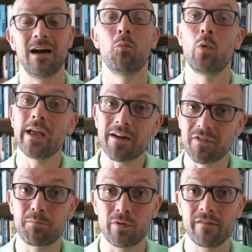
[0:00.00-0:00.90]
And we
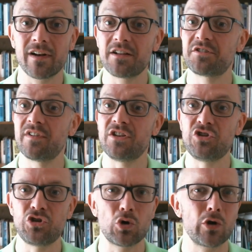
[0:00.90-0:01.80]
have the privilege of
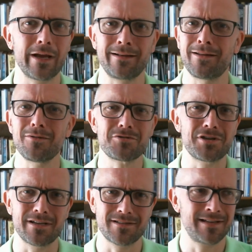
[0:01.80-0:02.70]
enjoying not
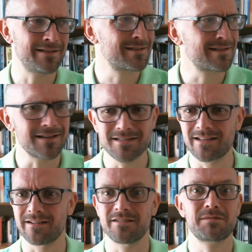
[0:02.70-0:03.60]
just his
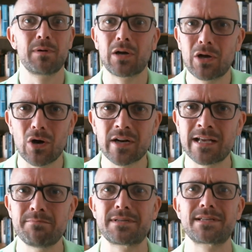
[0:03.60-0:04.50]
sustenance, but God
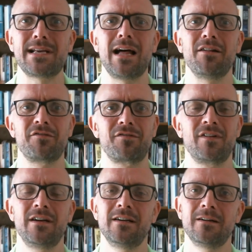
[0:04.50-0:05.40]

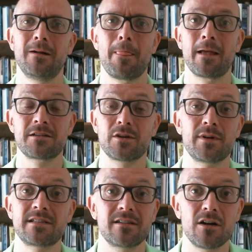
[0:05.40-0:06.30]
himself. So
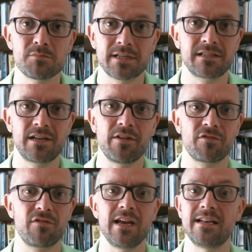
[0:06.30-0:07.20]
in Psalm
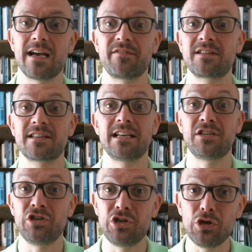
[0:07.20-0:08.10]
63, David
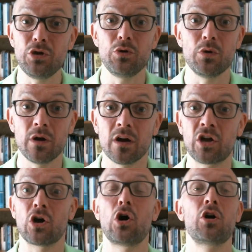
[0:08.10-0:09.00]
says, "You,
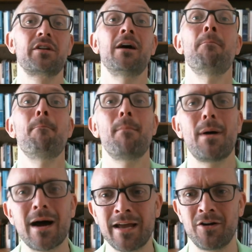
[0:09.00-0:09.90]
God, and
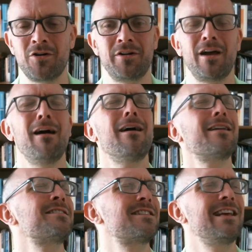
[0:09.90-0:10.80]
my God,
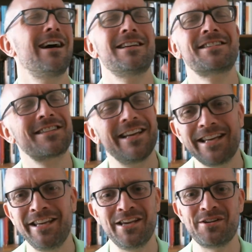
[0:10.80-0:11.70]
earnestly I
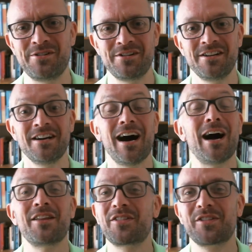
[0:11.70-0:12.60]
seek you.
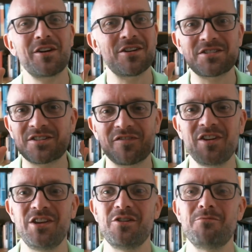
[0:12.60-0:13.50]
I thirst
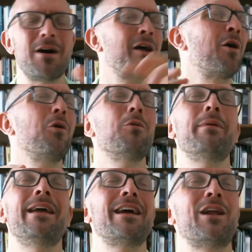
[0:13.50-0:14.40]
for you. My whole
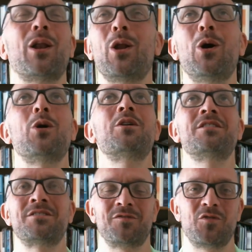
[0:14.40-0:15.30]
being
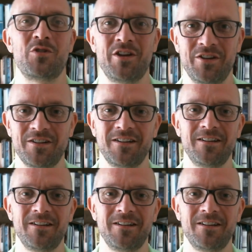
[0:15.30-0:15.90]
longs for you."